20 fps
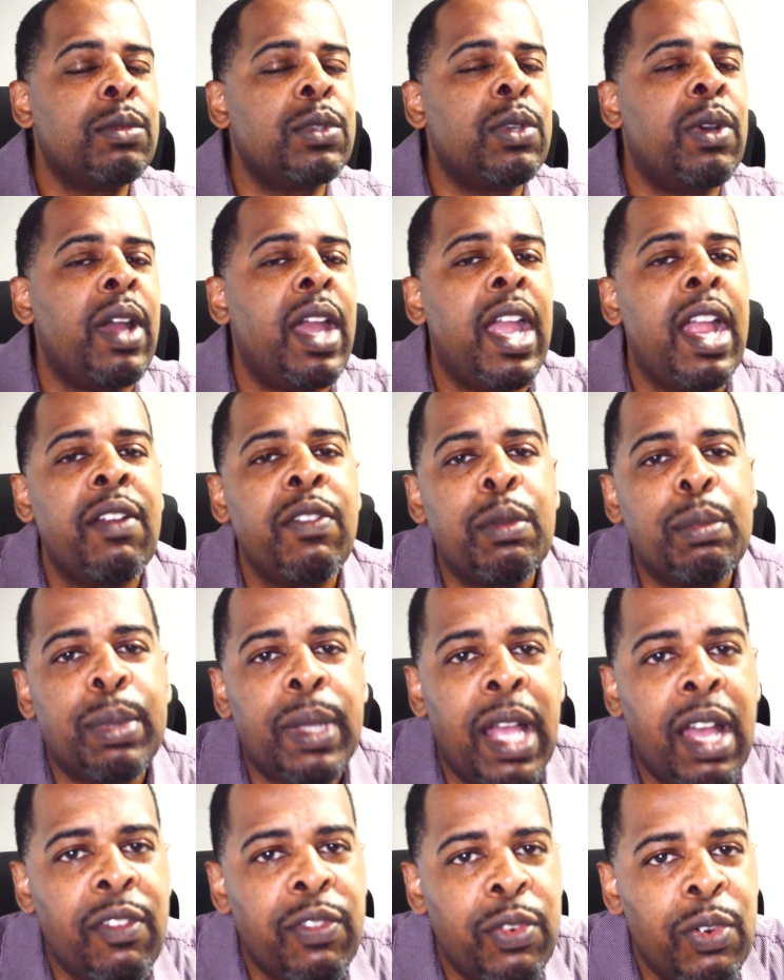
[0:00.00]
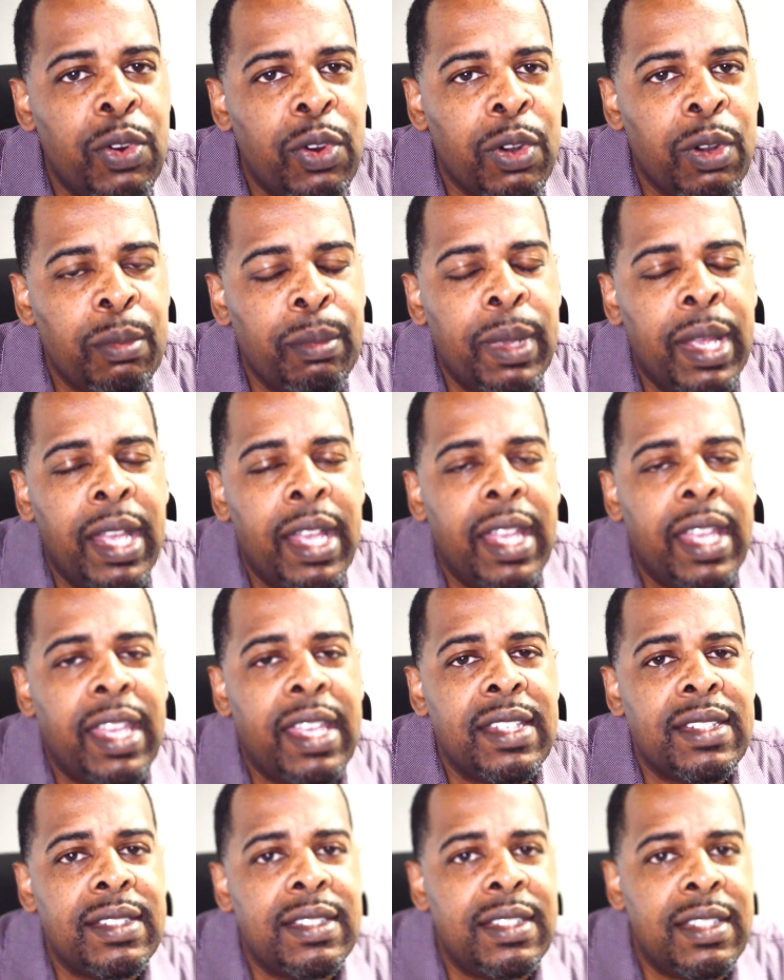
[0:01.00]
You know, every platform
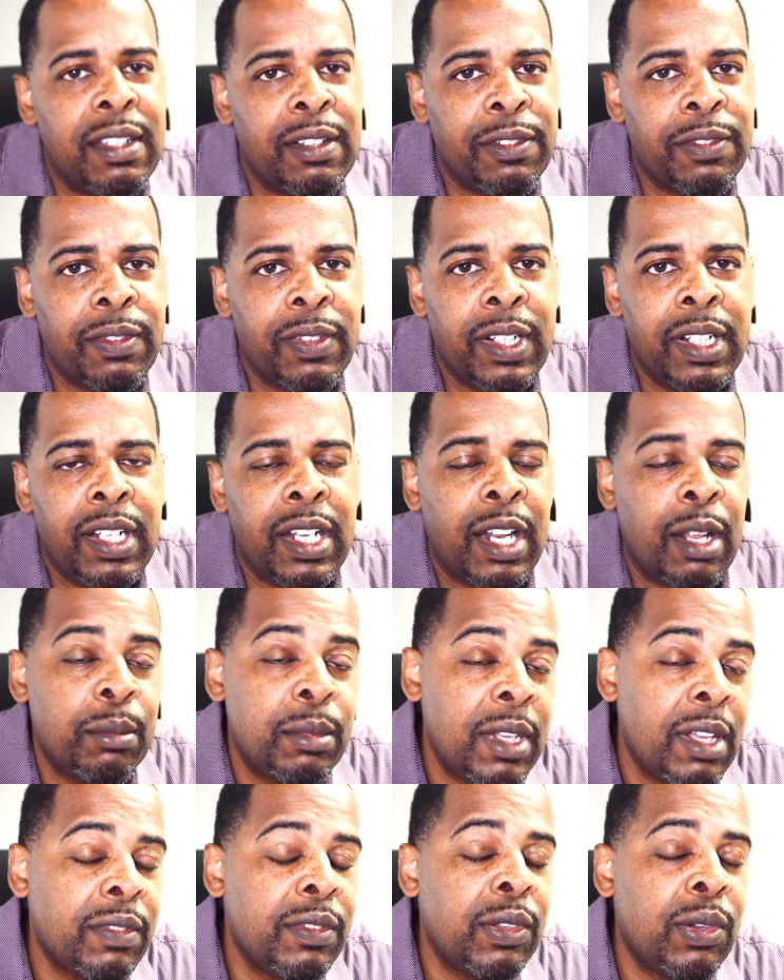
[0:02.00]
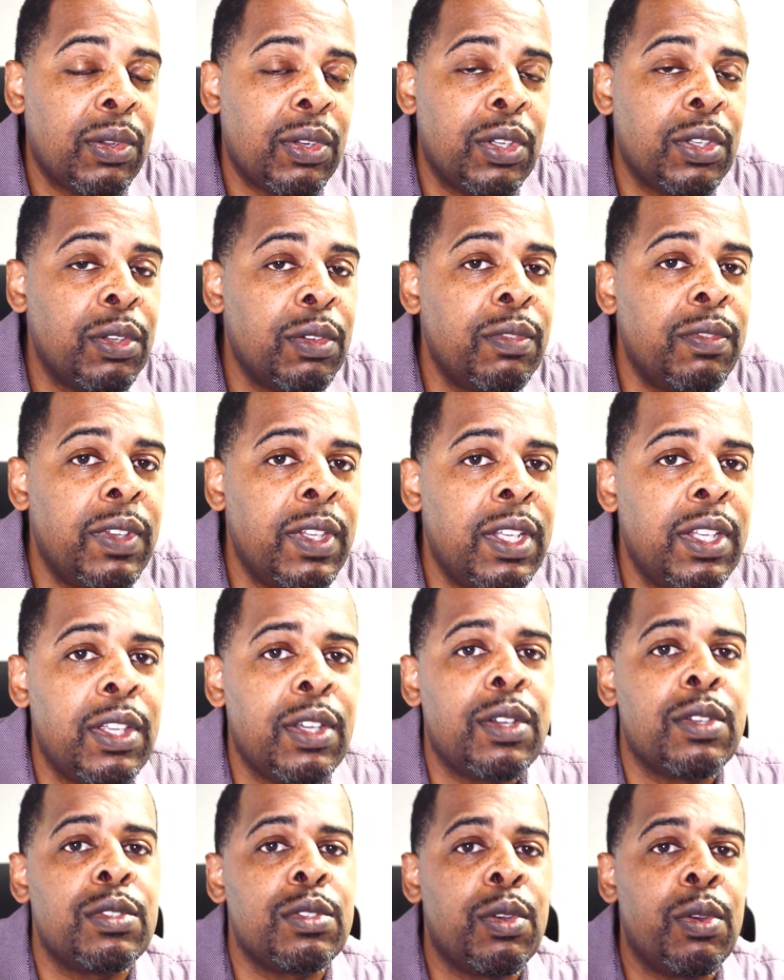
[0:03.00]
is different, and I'm definitely going to do
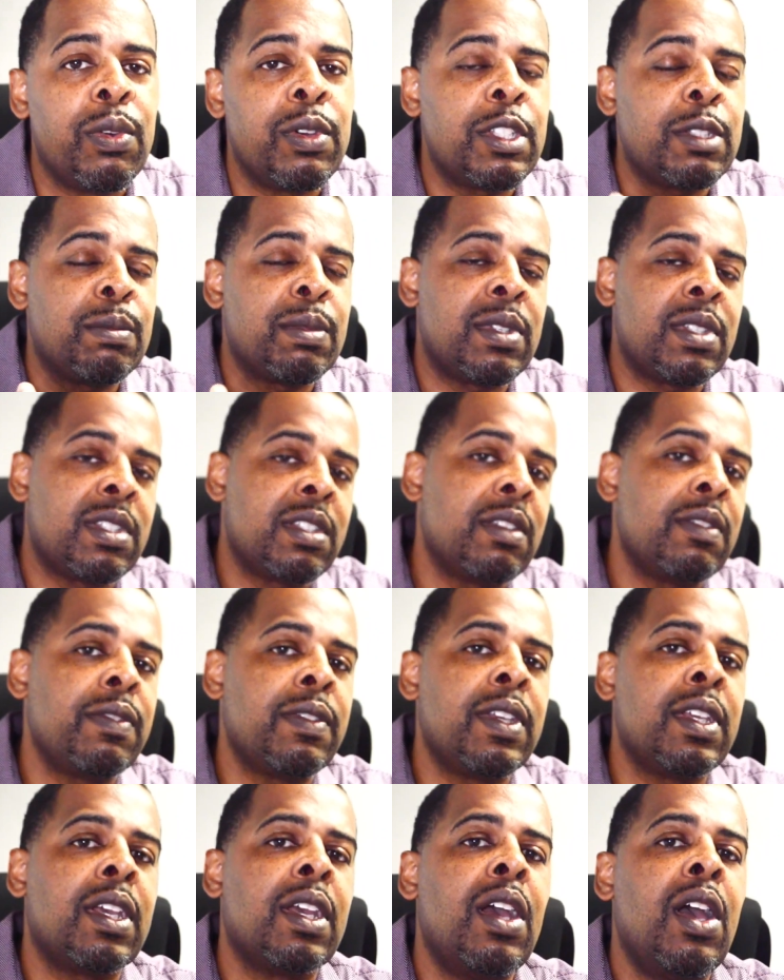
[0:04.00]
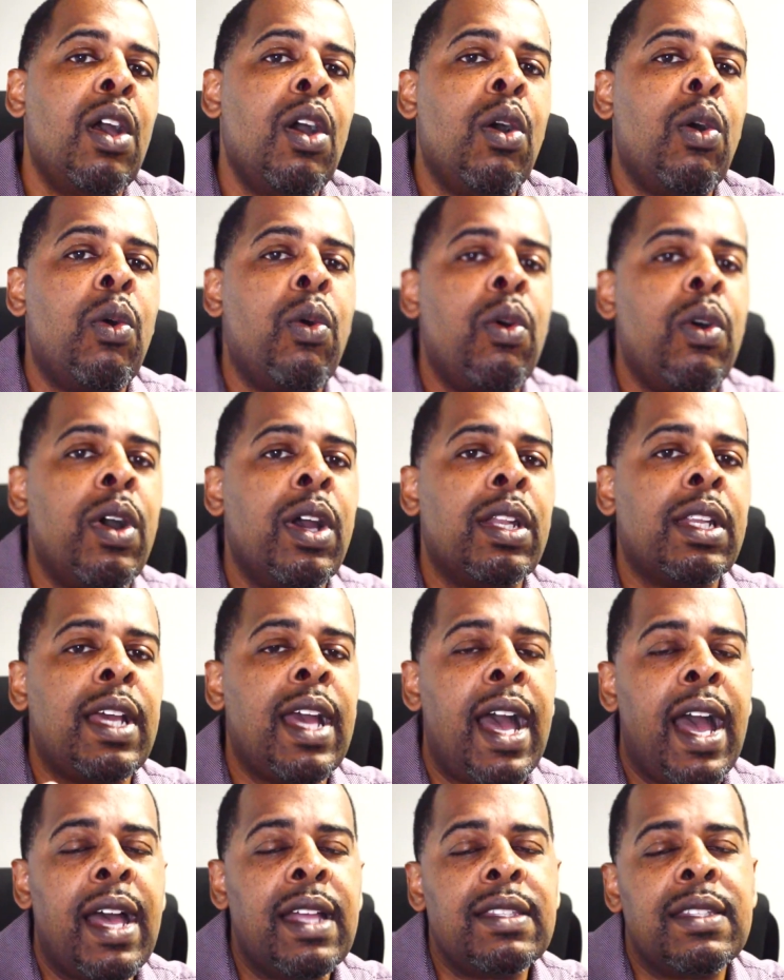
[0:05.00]
videos going specific on
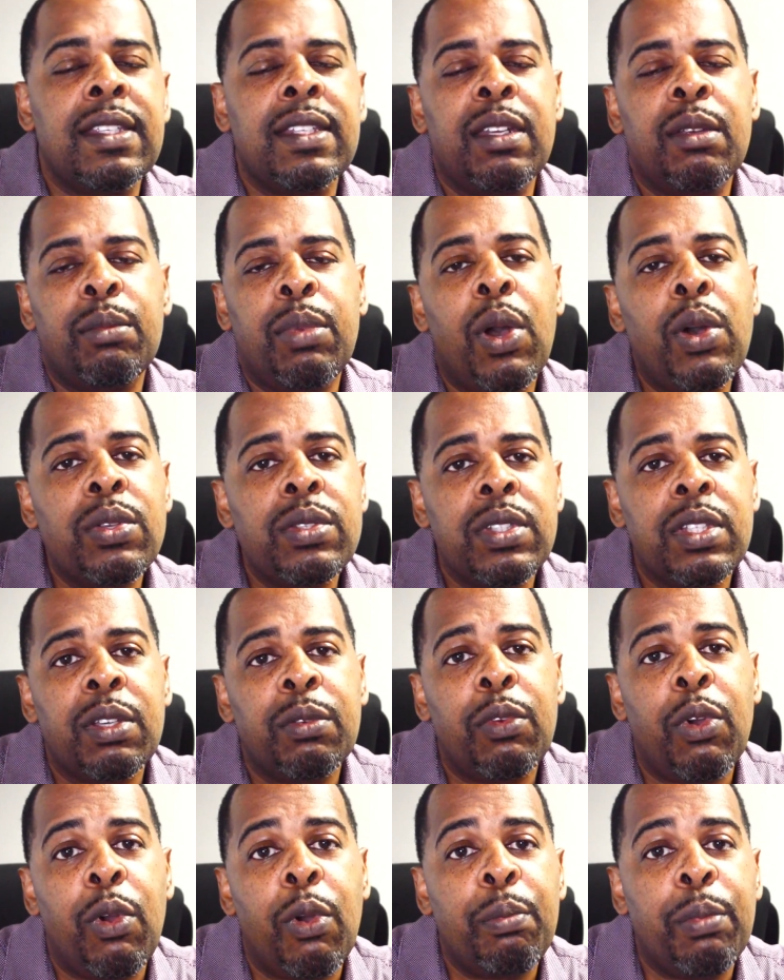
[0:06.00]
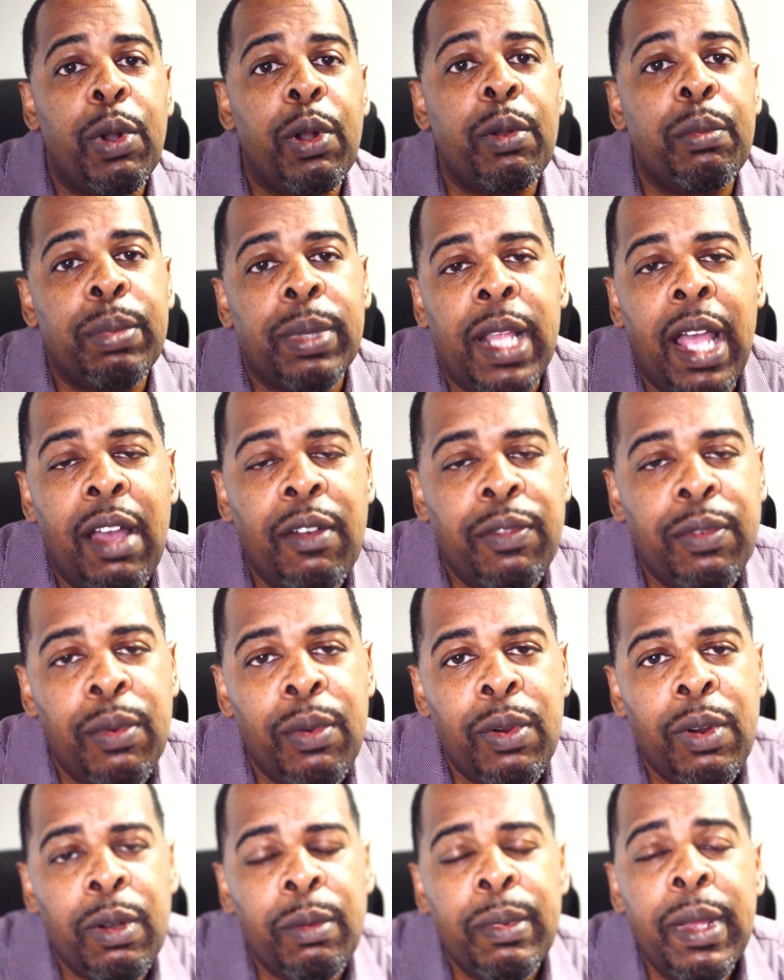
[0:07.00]
content and posting per
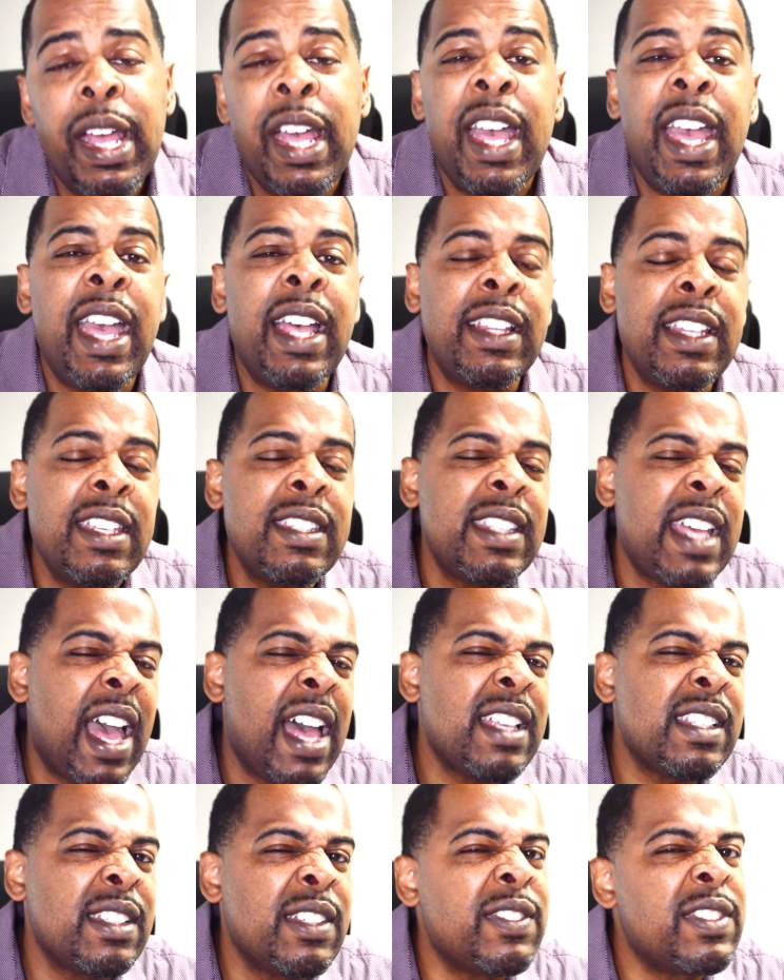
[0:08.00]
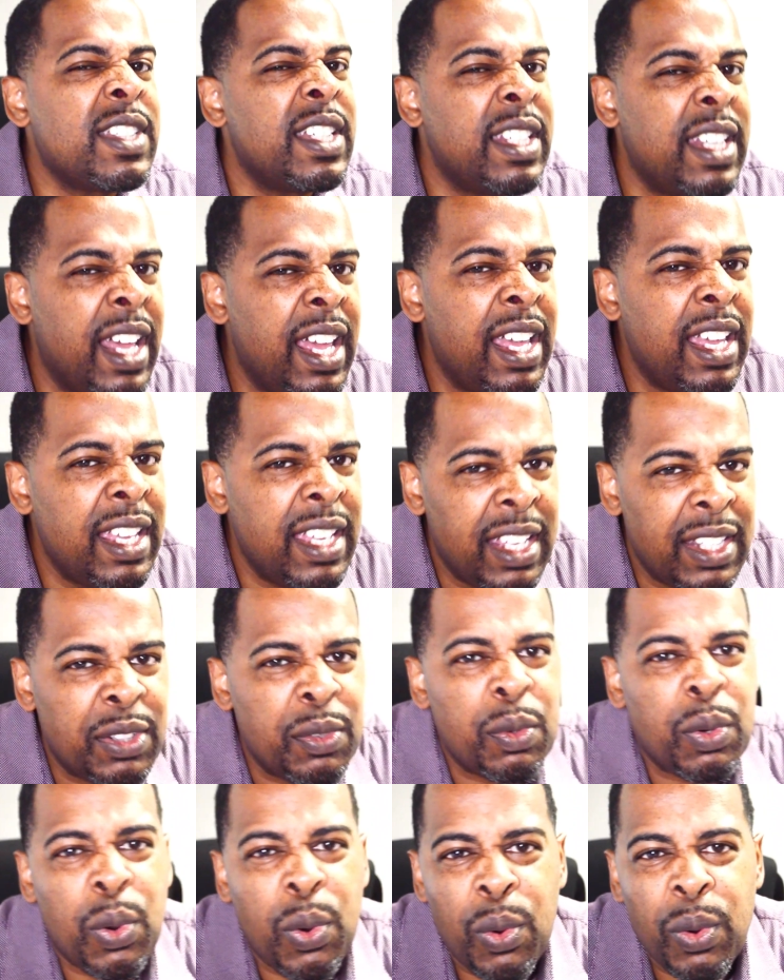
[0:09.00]
platform, at least as of today in
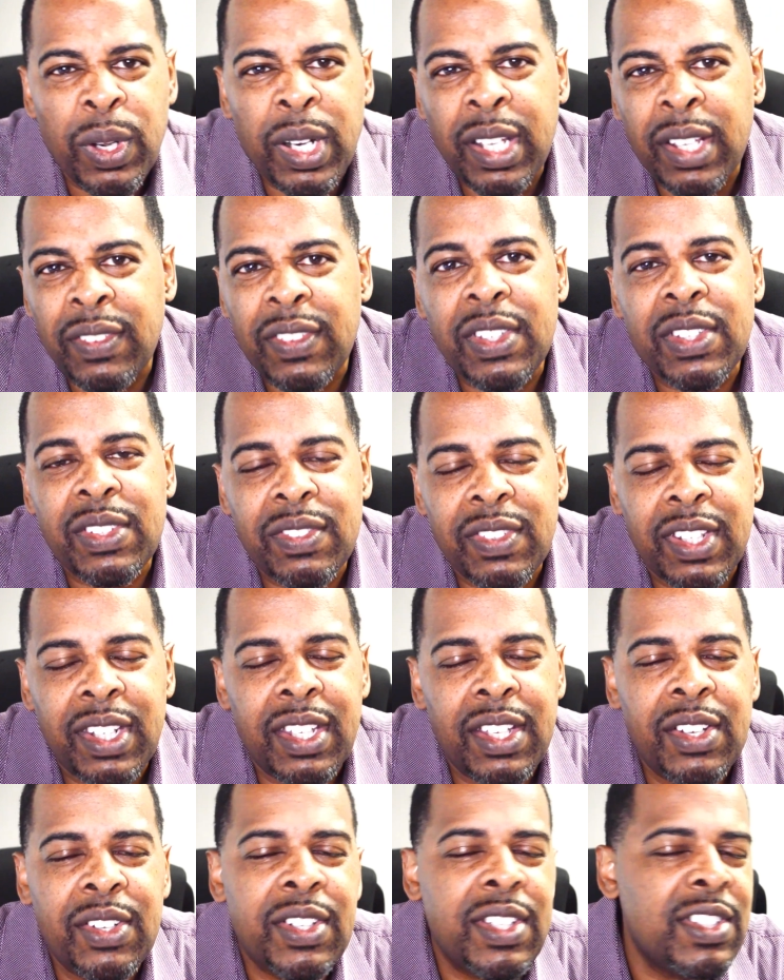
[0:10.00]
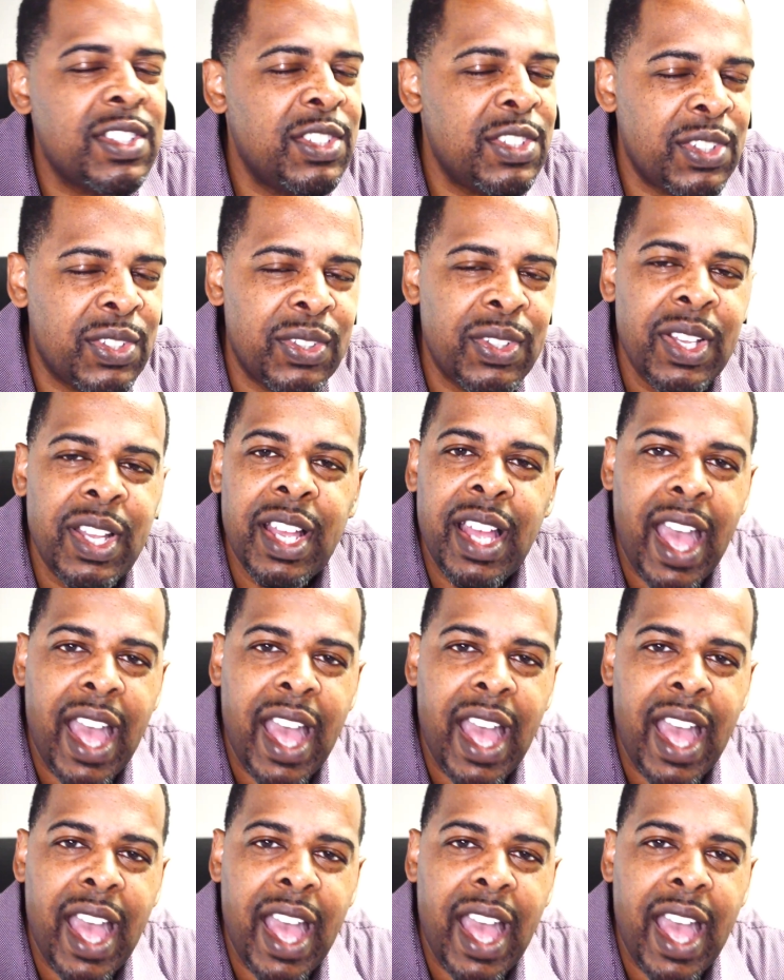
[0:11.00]
the recording of this video, because, you know,